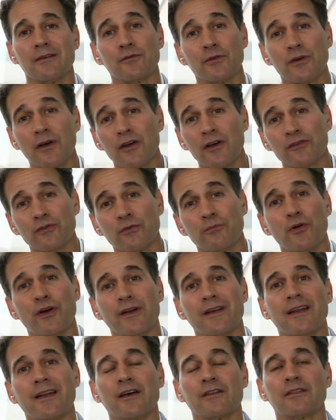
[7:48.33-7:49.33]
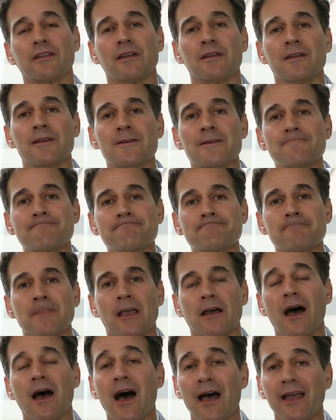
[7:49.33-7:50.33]
We also pointed out that
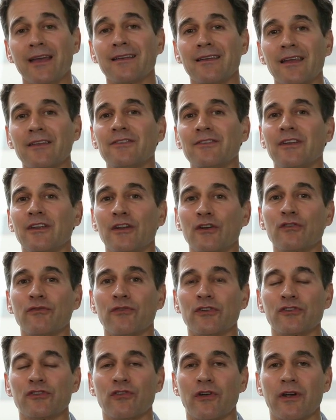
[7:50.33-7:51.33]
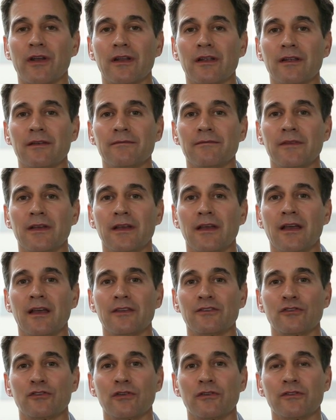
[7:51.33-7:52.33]
high-intensity interval training,
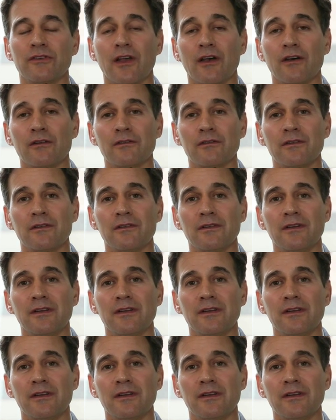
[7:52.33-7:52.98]
as it turns out,